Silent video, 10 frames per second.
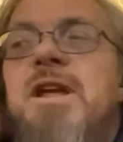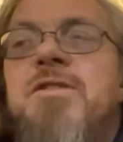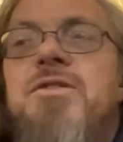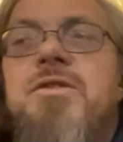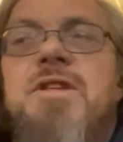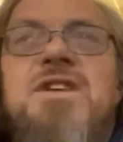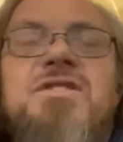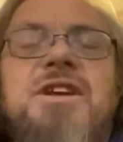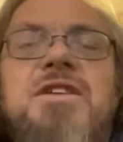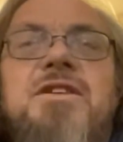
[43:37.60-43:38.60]
In
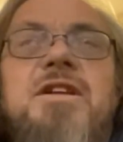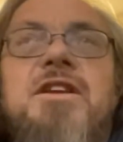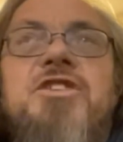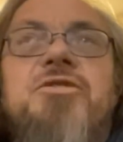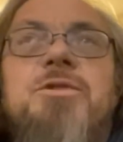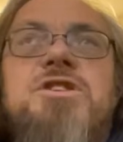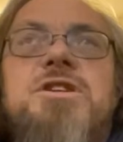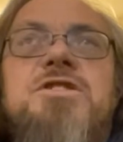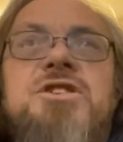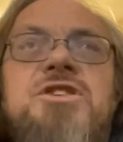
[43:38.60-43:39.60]
2018, they
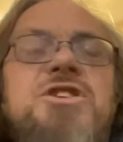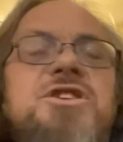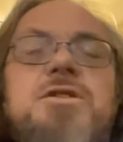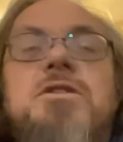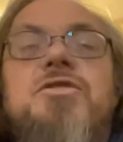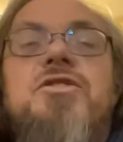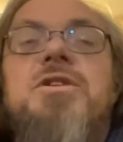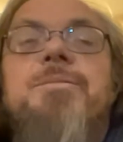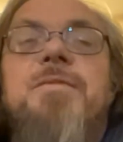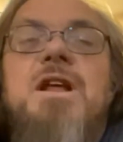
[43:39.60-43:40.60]
switched it to just
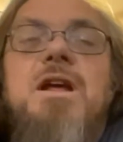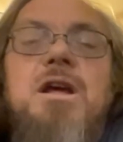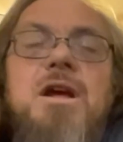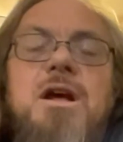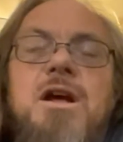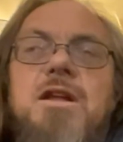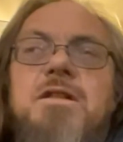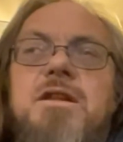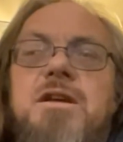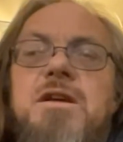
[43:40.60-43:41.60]
ultra.
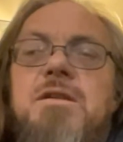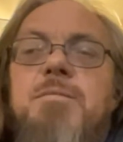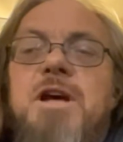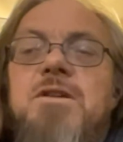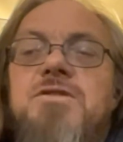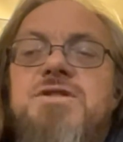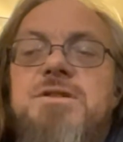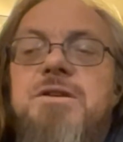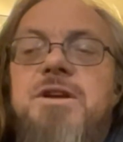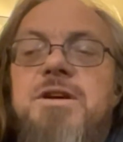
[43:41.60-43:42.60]
The
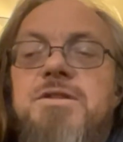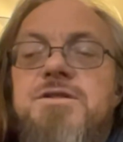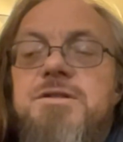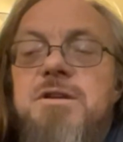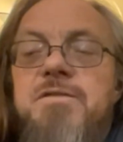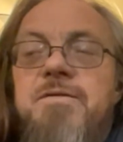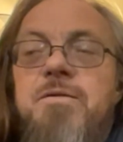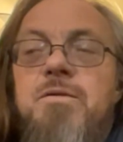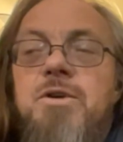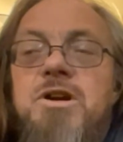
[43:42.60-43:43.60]
medals you get
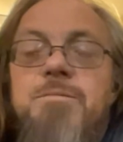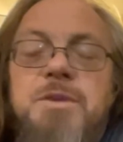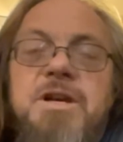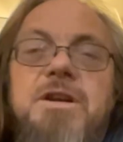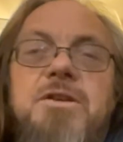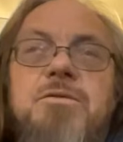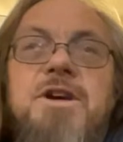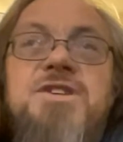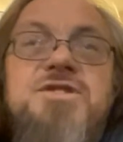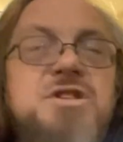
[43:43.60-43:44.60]
for completing the
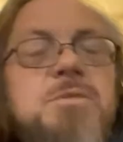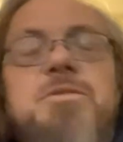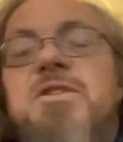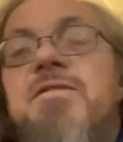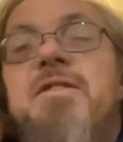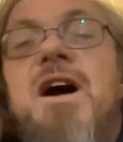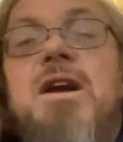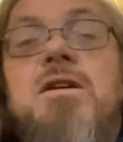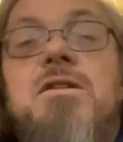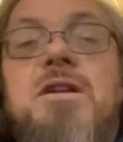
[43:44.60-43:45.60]
race, jump in the
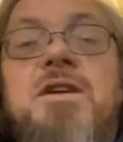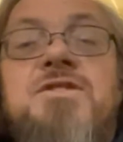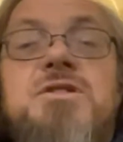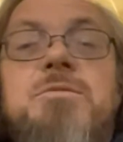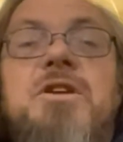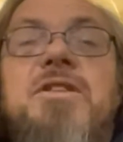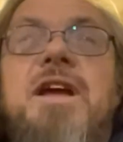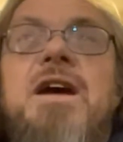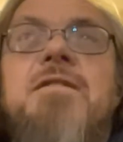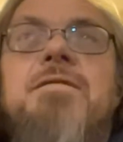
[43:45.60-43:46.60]
fire, assuming that
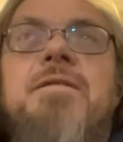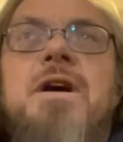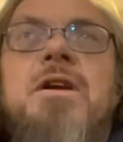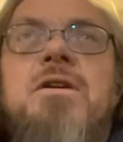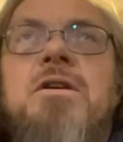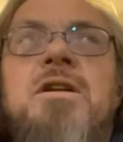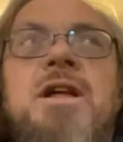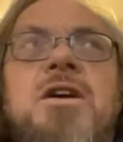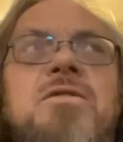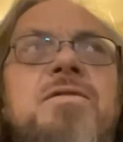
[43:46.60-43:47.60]
they have fire
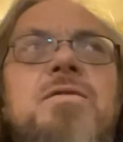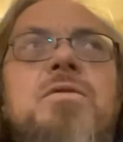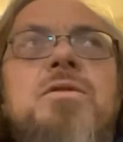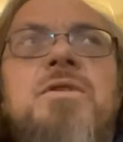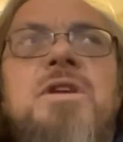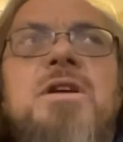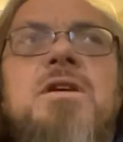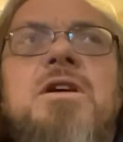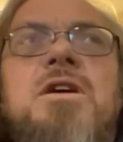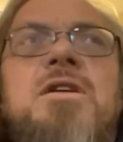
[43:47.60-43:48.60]
allowed for
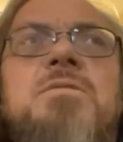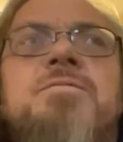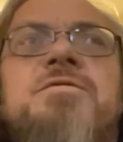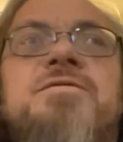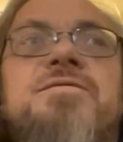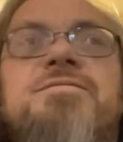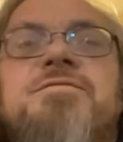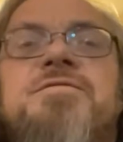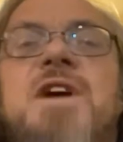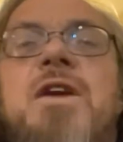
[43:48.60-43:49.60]
the
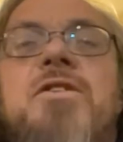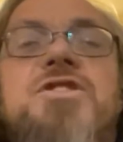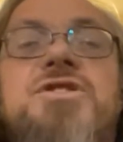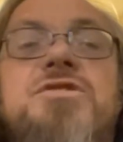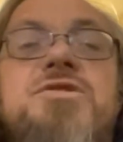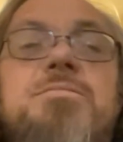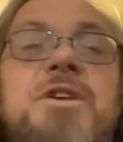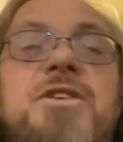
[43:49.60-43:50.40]
fire issues,